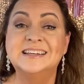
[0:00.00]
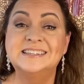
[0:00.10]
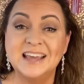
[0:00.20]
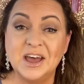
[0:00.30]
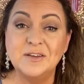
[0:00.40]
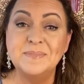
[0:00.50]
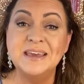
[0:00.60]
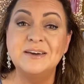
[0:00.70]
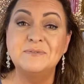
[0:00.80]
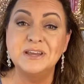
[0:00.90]
tell
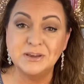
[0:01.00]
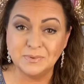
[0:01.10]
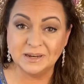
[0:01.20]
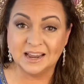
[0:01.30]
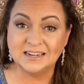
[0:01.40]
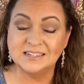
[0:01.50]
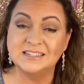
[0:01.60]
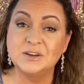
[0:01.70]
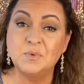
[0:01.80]
me what you would like to see.